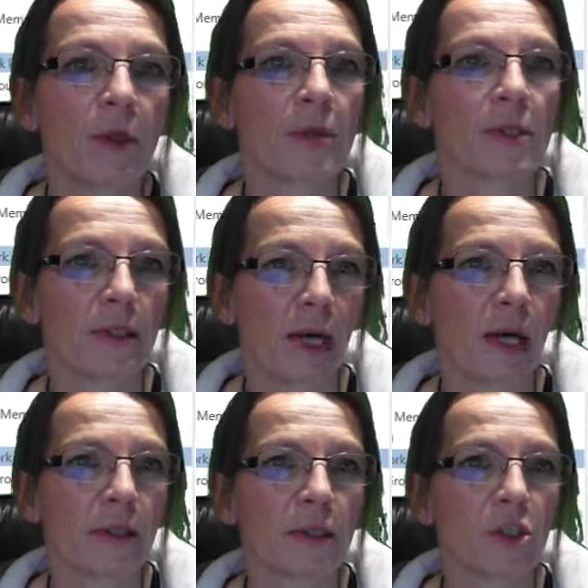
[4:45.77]
because
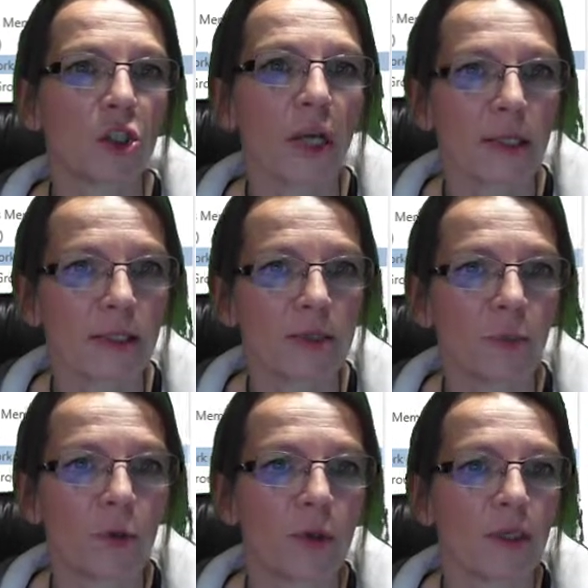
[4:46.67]
Atlas
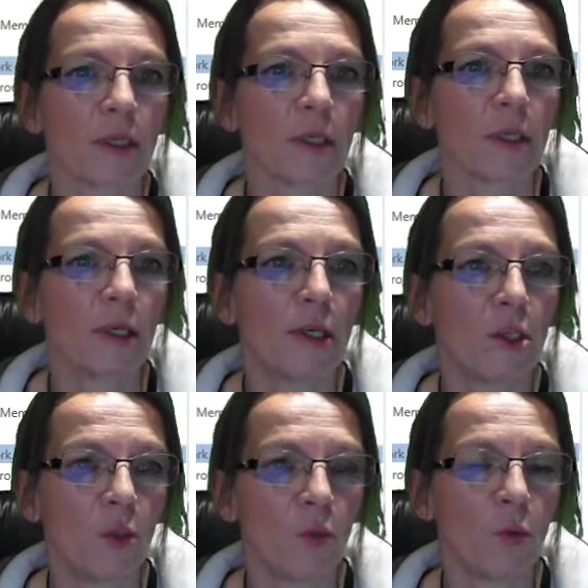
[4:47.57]
suggests what you can
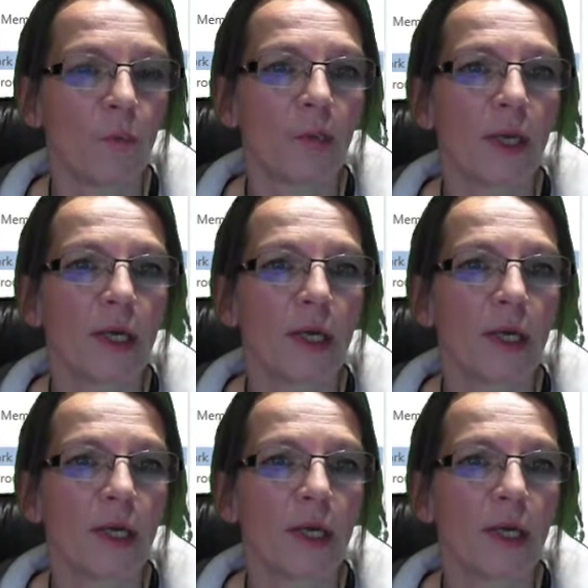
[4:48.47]
do